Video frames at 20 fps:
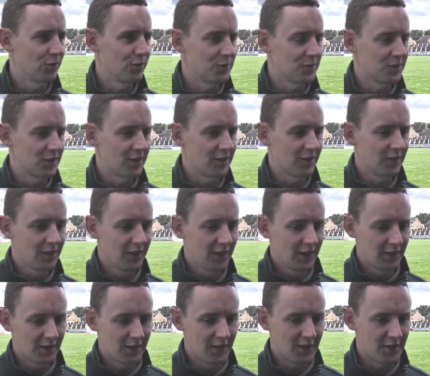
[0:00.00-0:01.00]
there was no
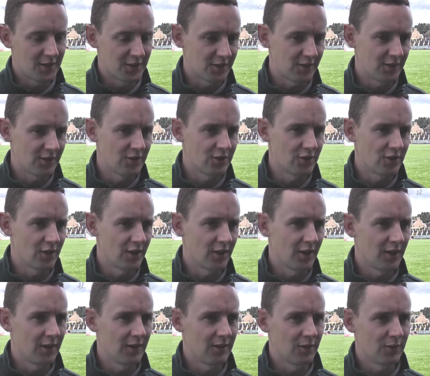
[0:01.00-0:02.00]
hesitation or
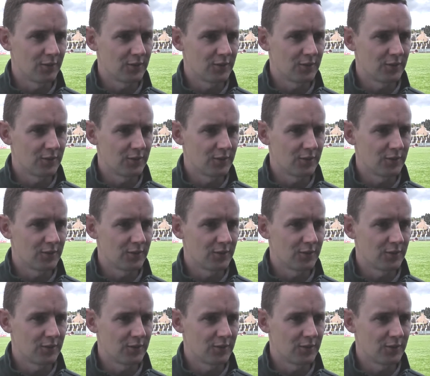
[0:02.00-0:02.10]
anything.